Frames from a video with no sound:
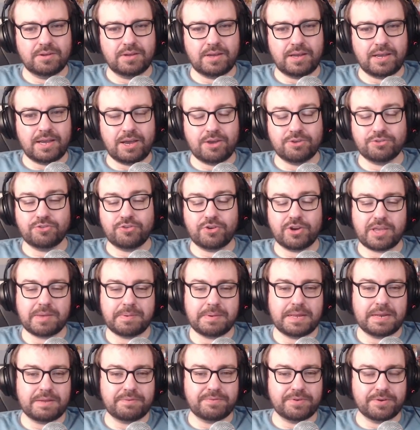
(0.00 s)
I also
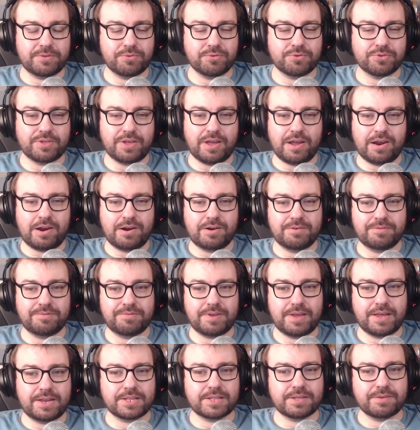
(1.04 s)
recommend it for those that aren't
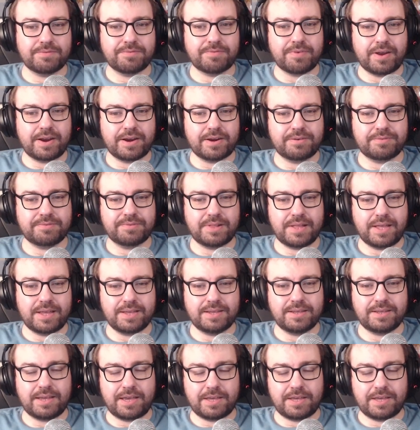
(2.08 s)
fans of Firefly.